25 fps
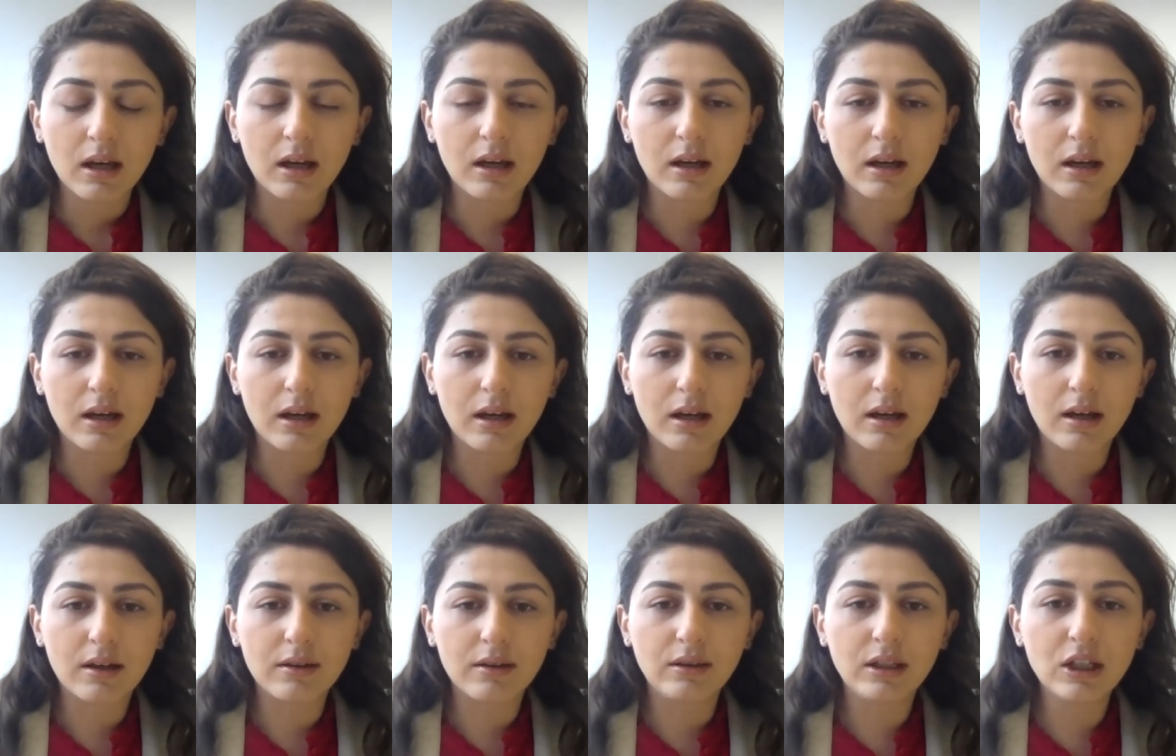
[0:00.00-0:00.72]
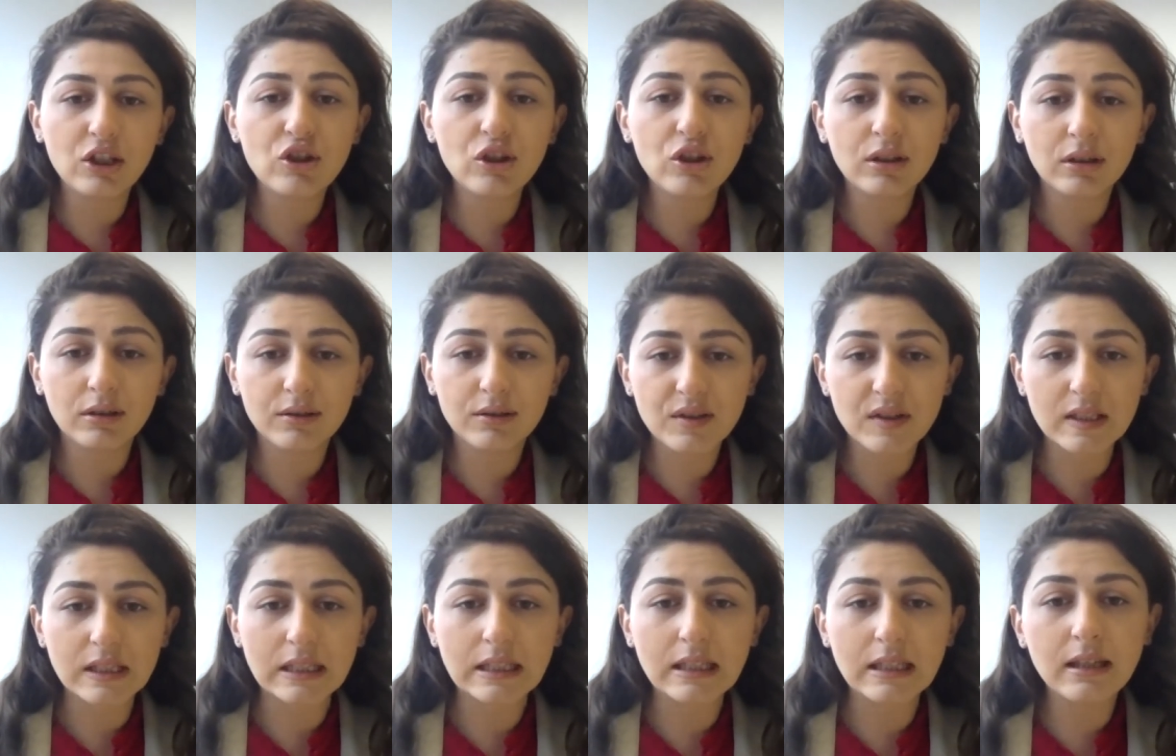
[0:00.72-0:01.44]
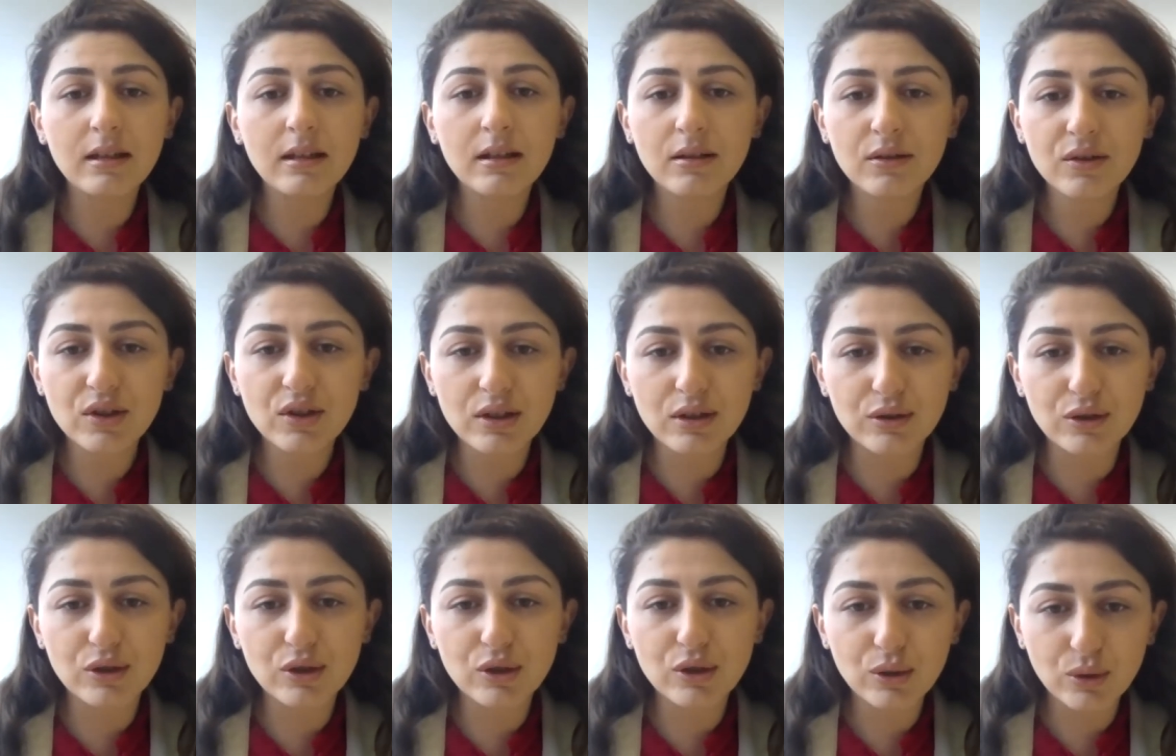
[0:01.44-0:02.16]
uh, digital
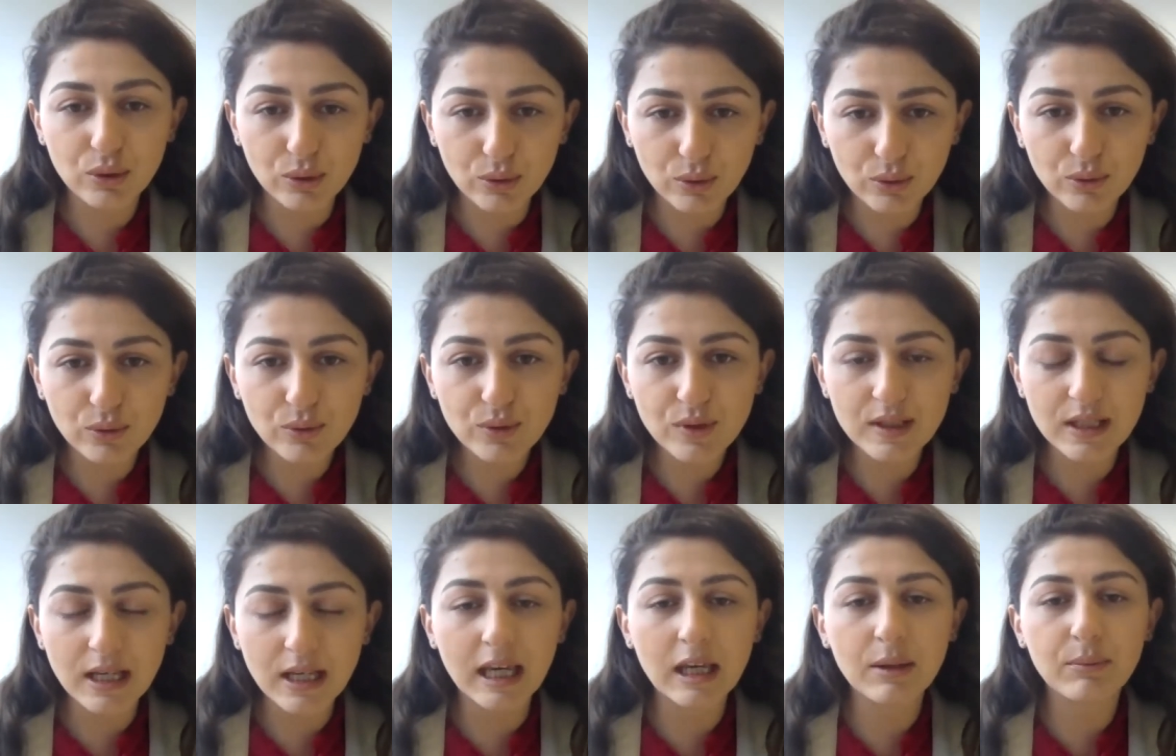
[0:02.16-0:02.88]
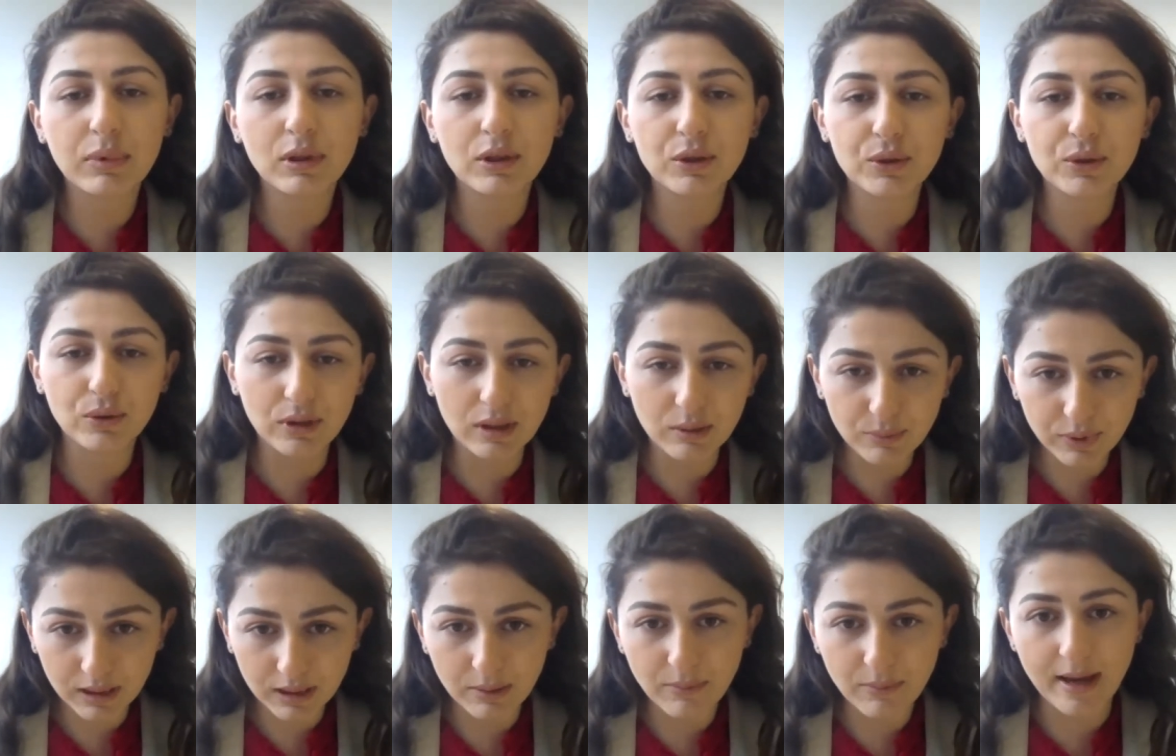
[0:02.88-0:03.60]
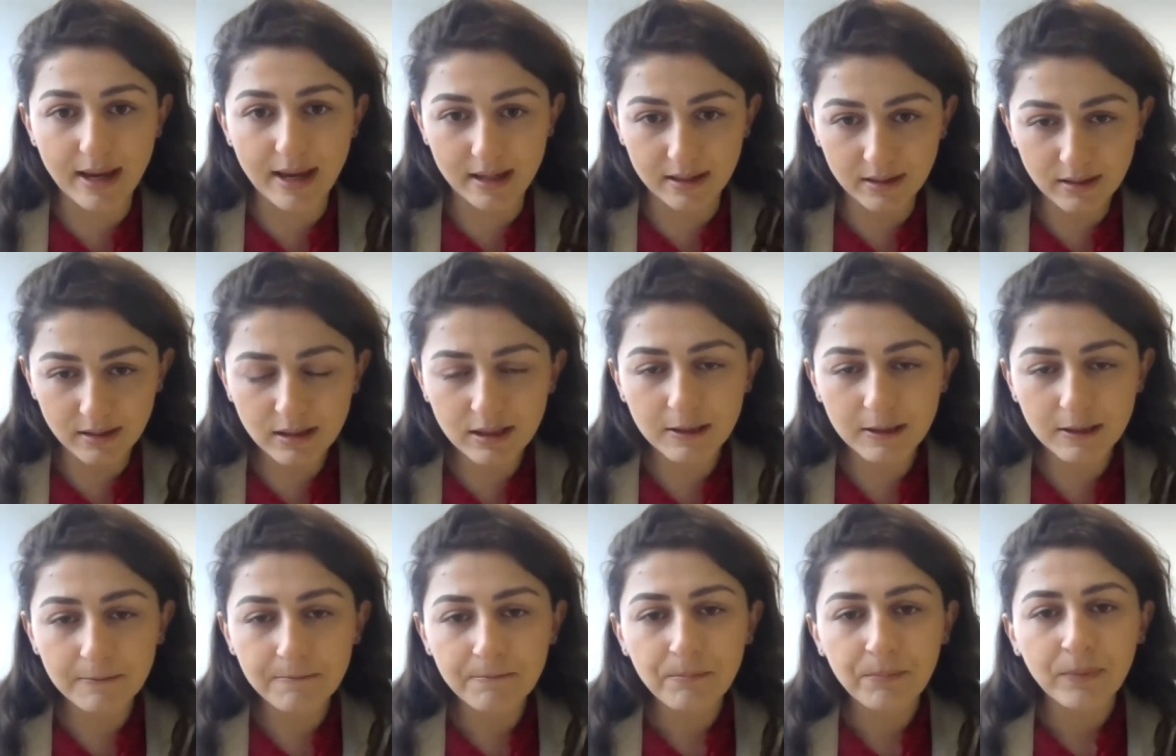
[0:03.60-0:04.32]
skills and tools able to implement.
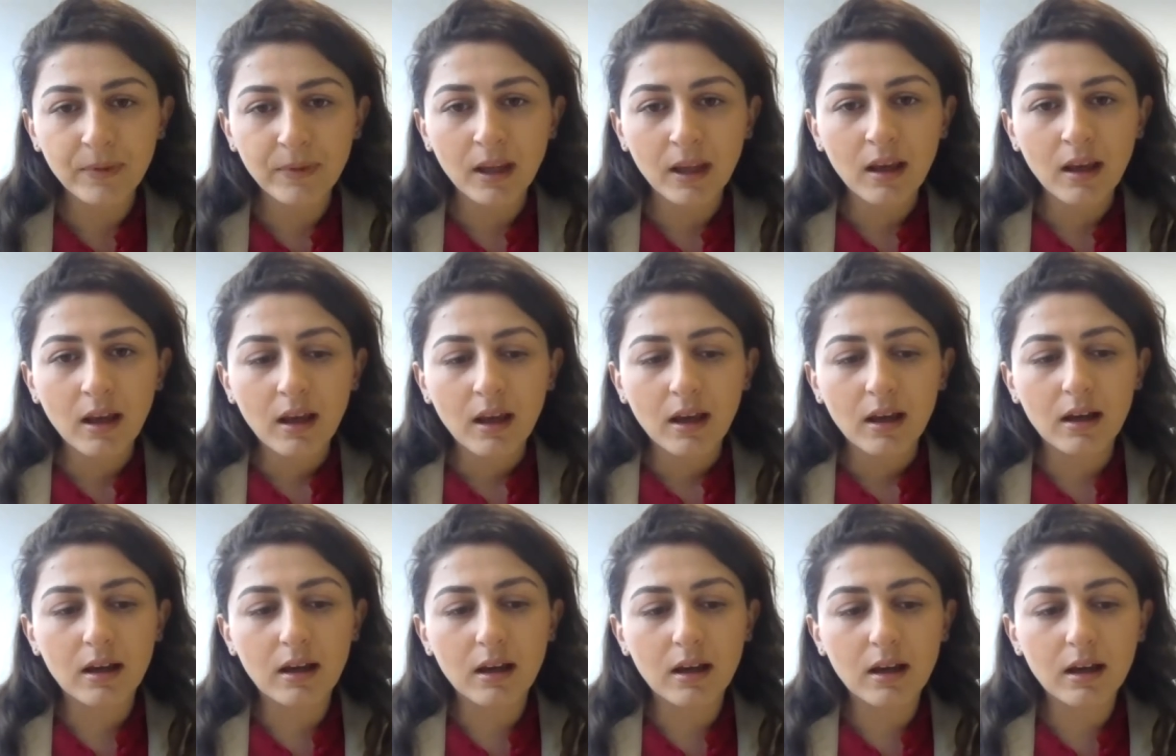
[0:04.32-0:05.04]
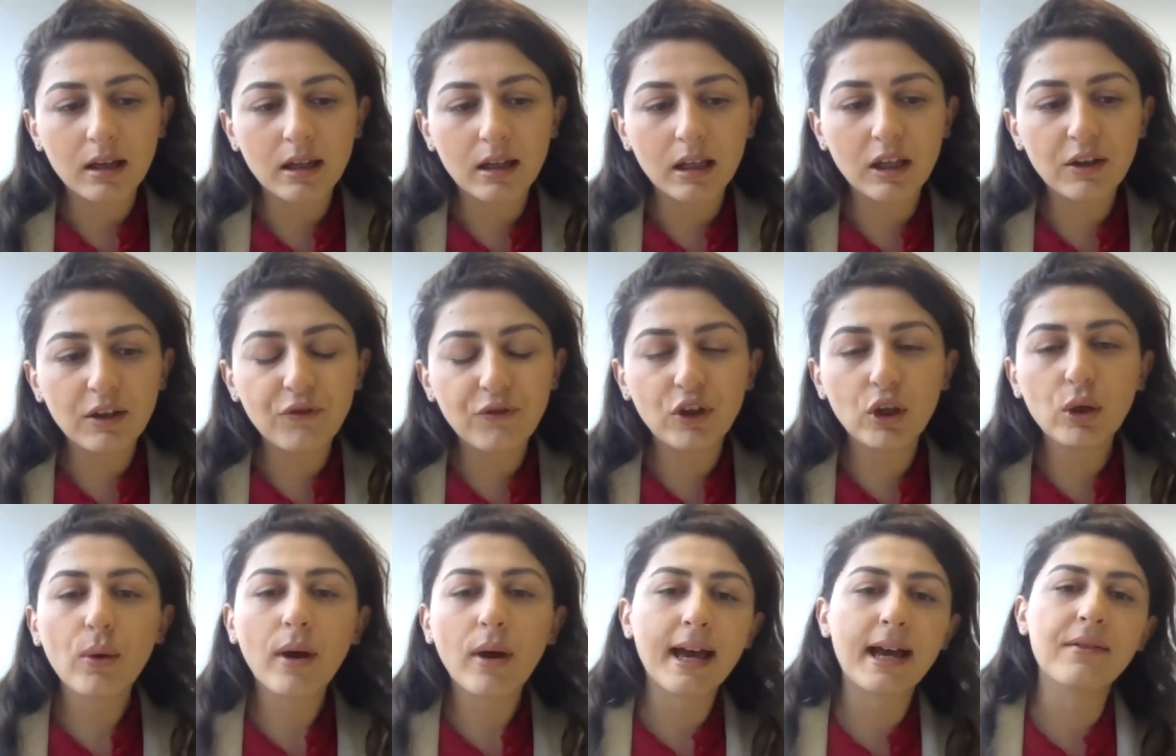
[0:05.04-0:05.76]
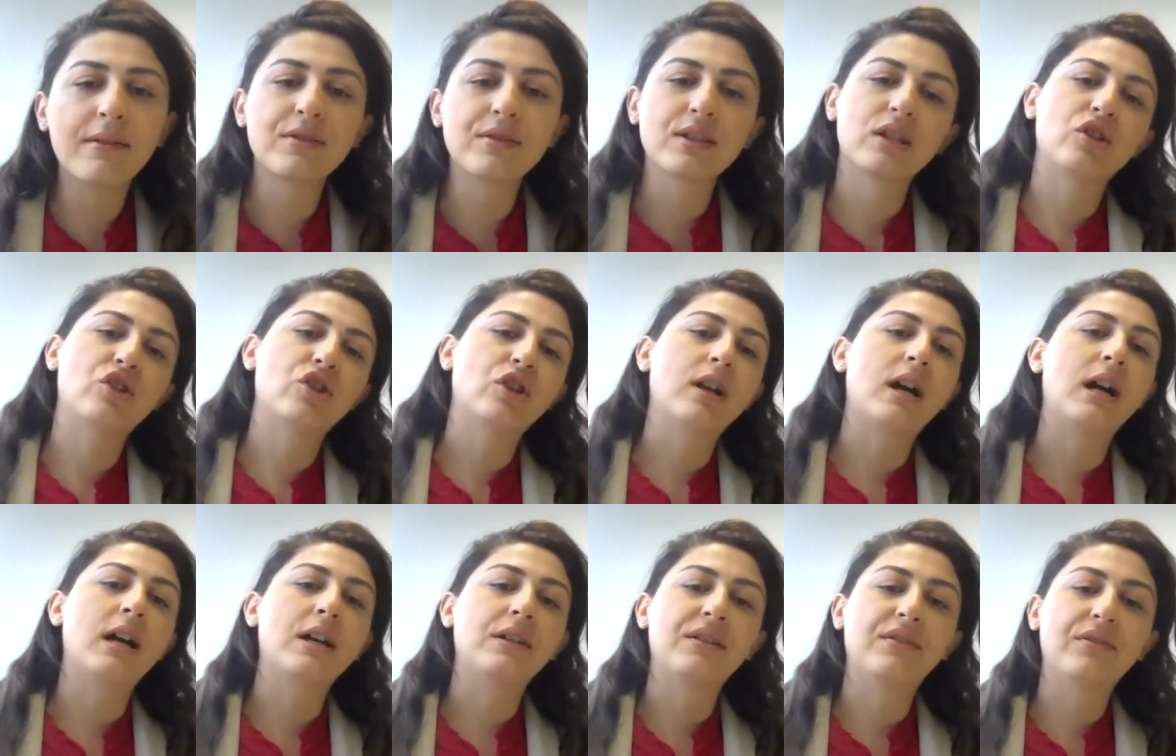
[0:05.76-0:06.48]
if you have such
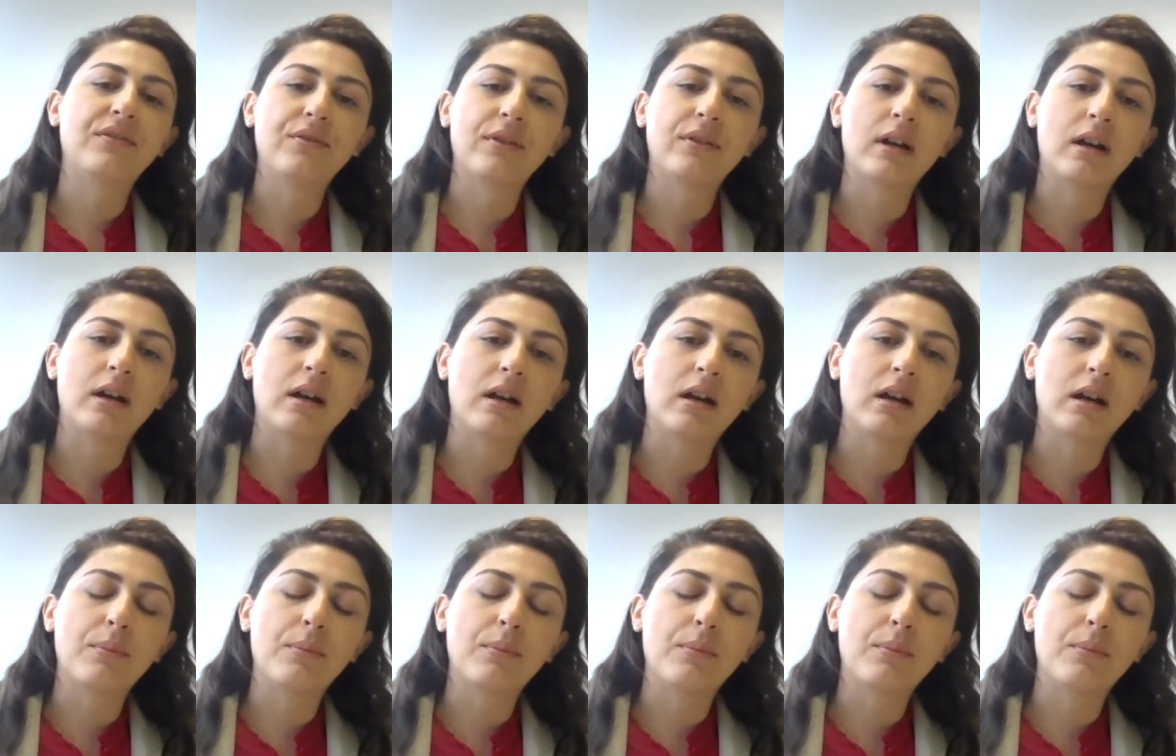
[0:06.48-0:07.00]
kind of